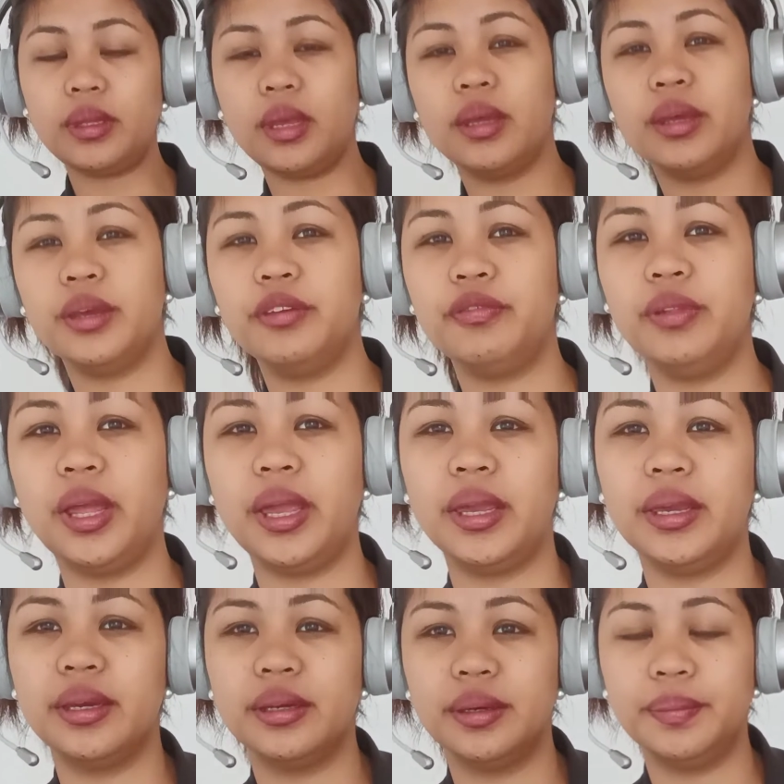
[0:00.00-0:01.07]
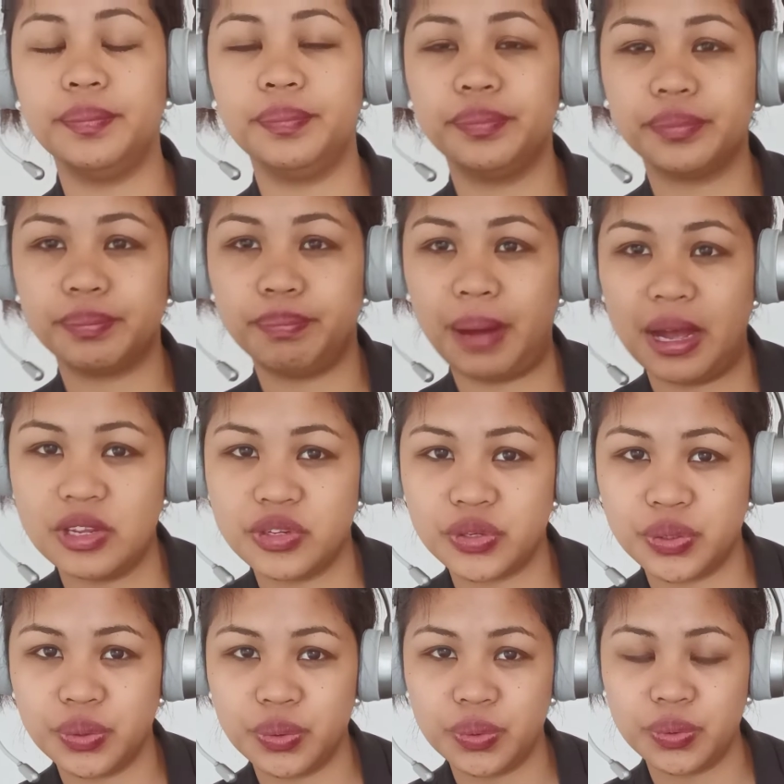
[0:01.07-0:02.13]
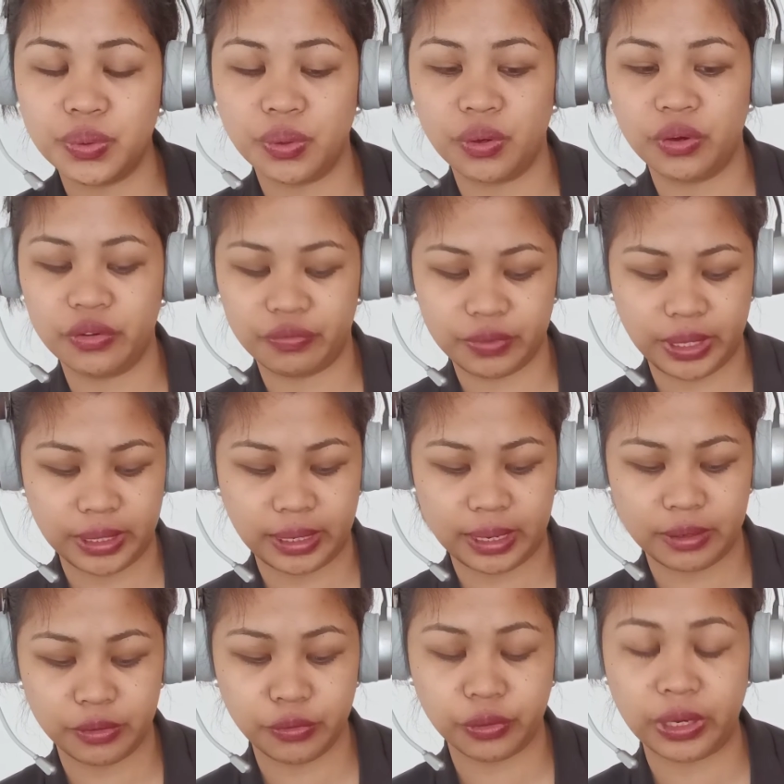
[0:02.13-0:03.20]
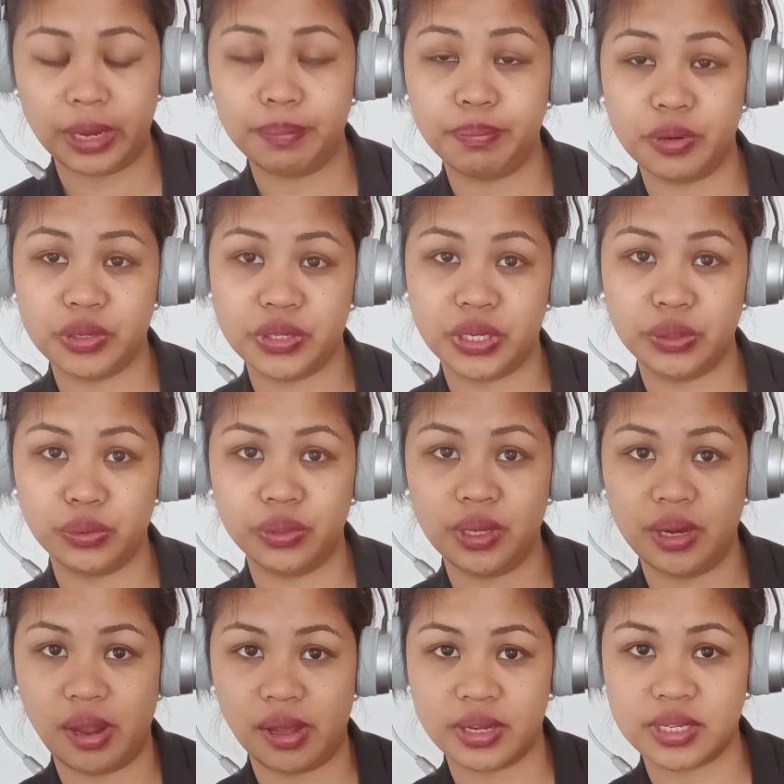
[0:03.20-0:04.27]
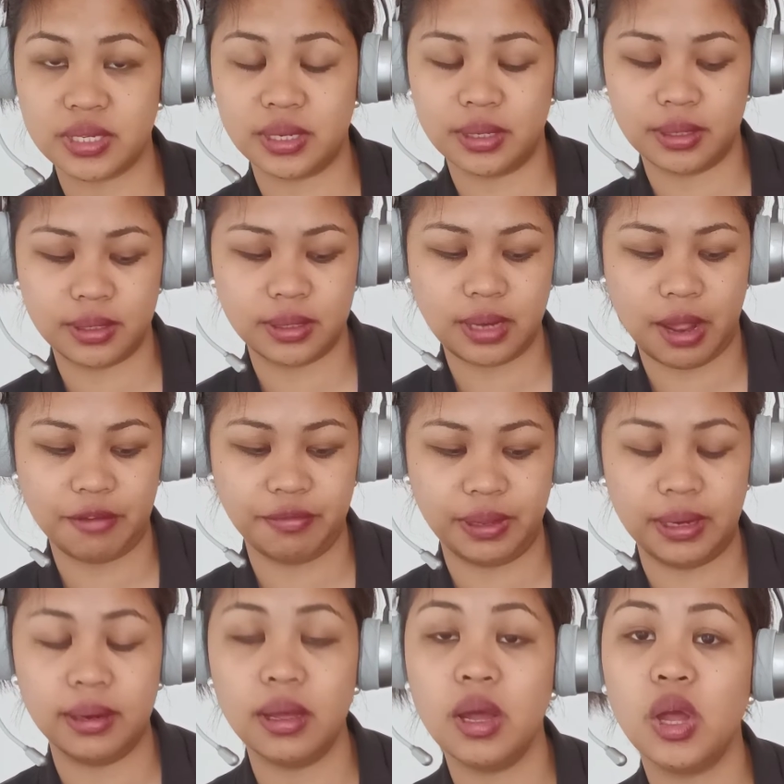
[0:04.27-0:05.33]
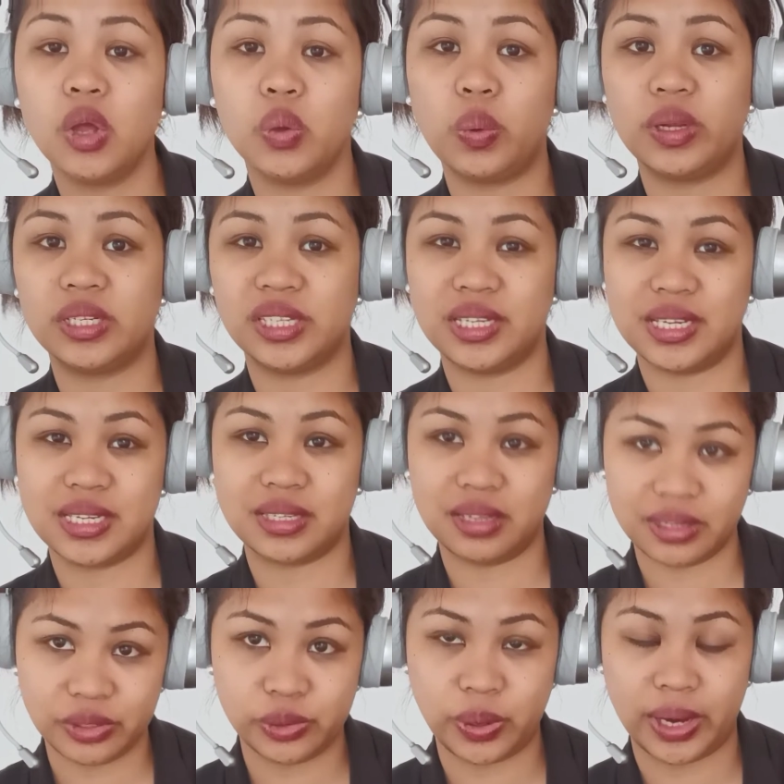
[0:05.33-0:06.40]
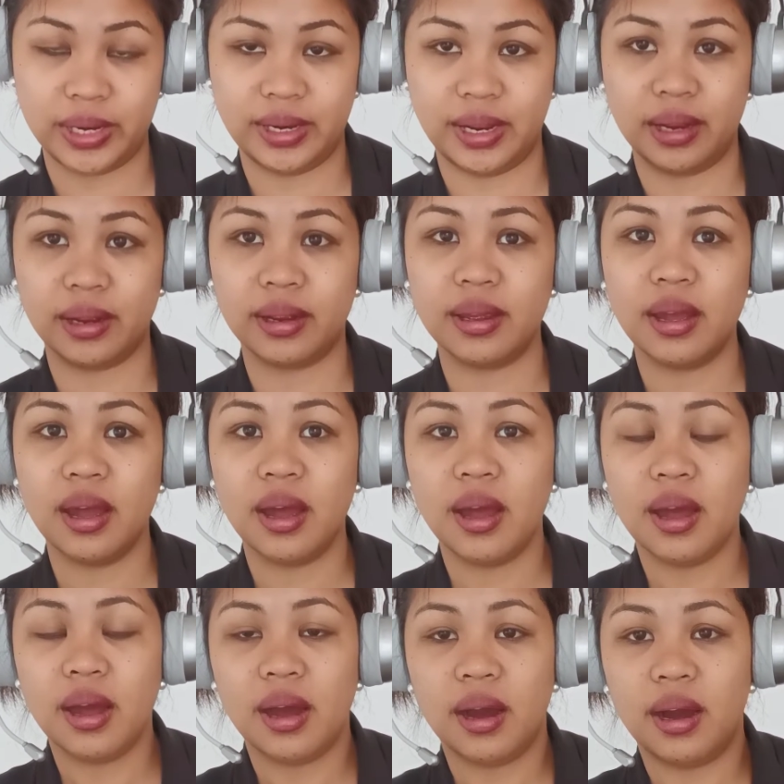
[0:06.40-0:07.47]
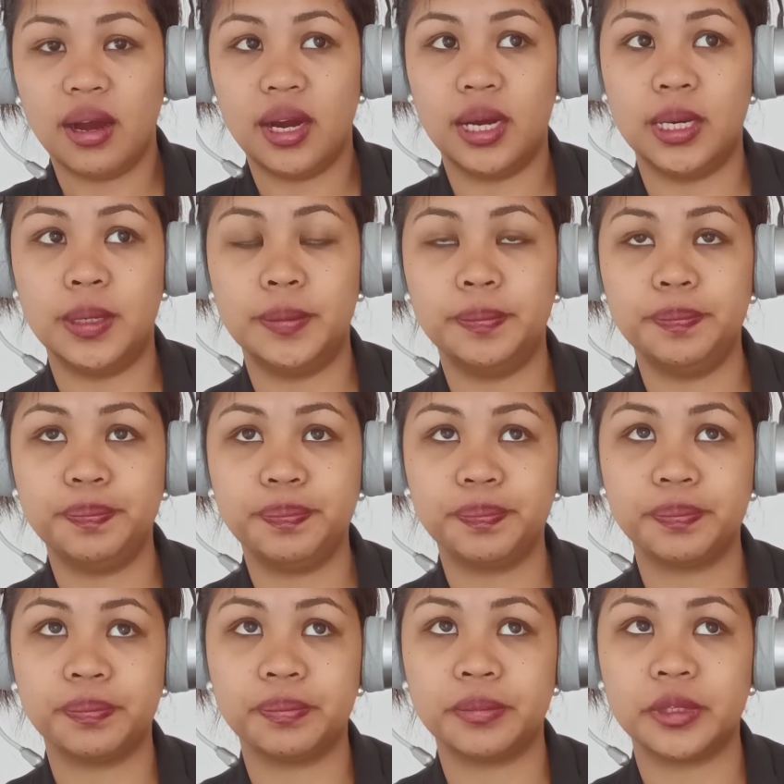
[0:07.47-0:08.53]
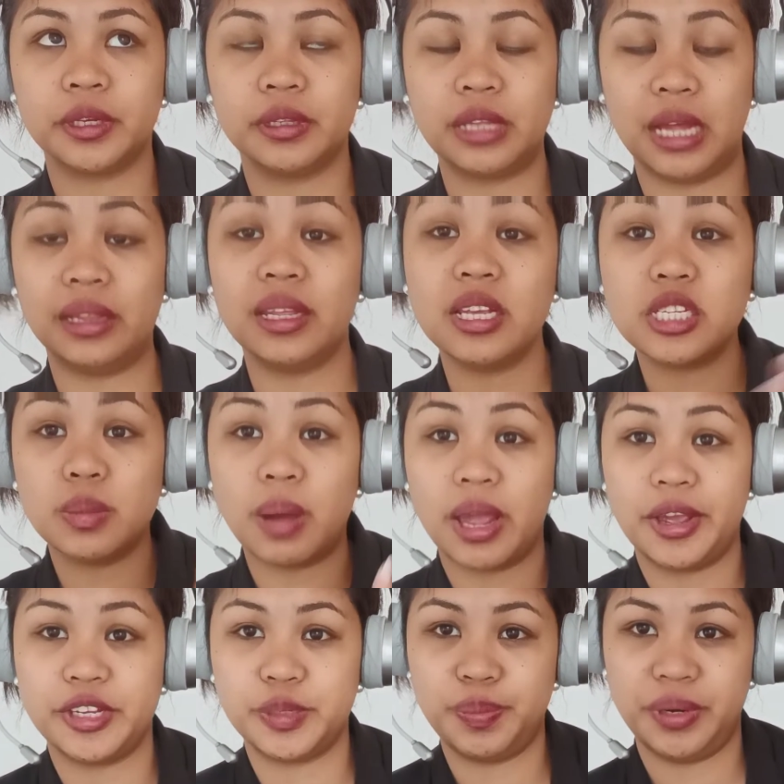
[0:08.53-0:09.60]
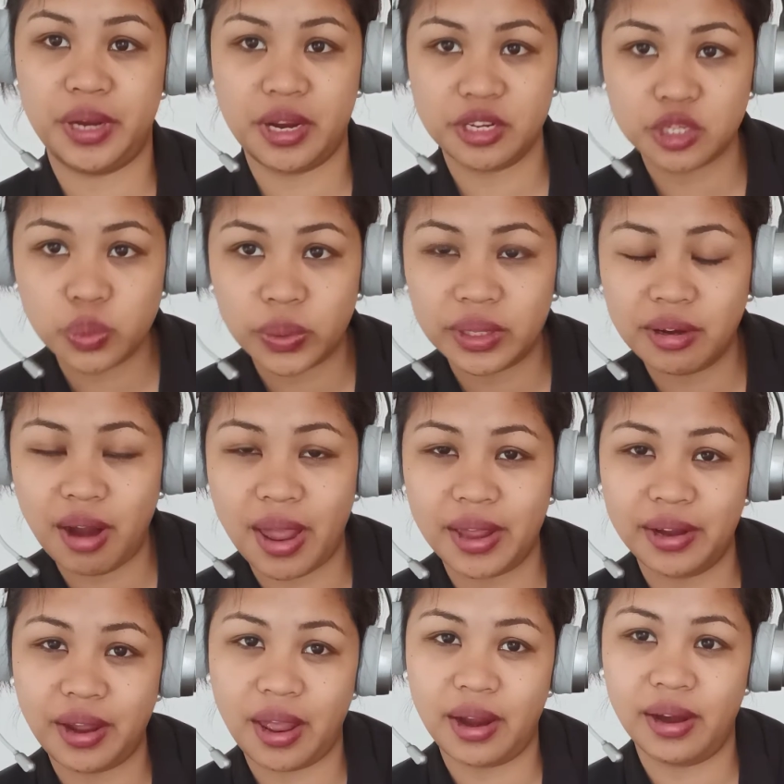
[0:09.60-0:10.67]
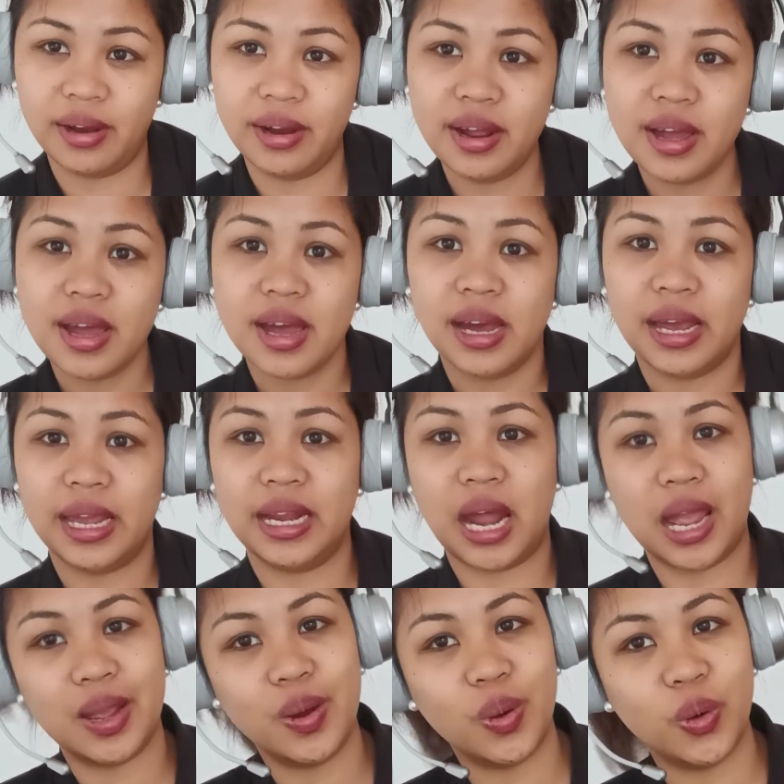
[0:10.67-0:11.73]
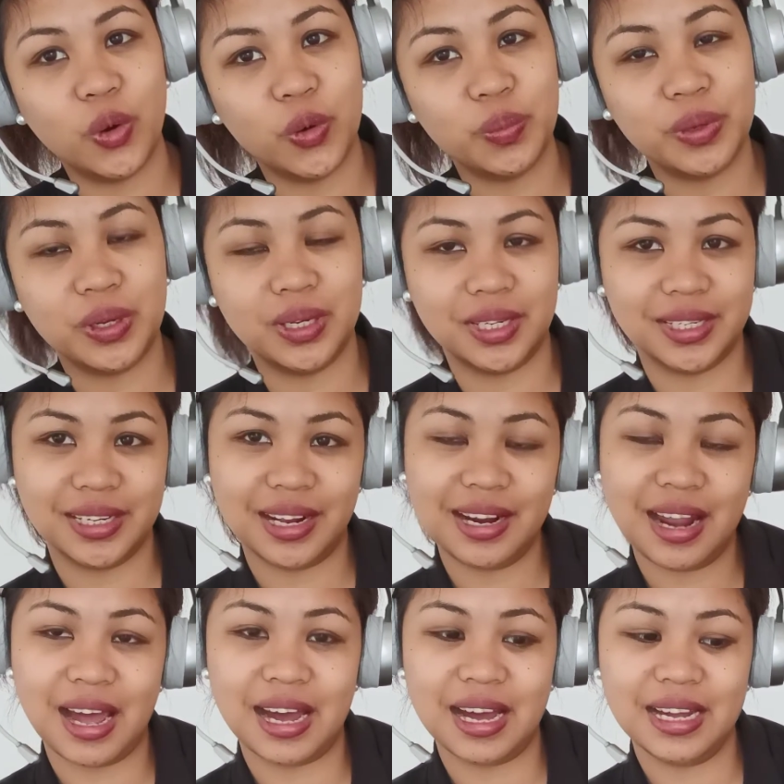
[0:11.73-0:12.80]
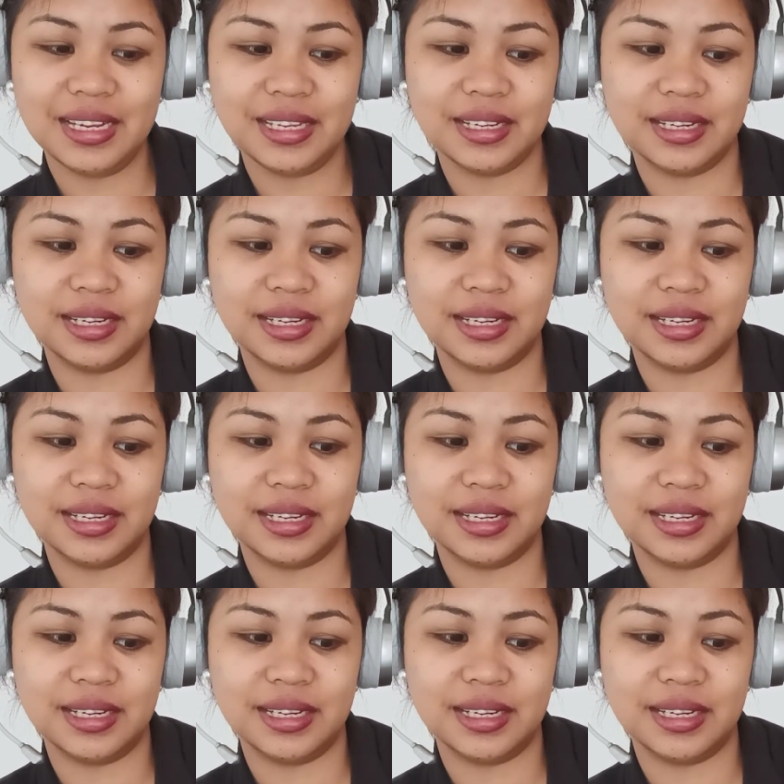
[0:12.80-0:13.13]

if they um, pass you or they can you can proceed to the next uh, level which is the training um, that is my experience with Ryanair, and I hope you learn a lot.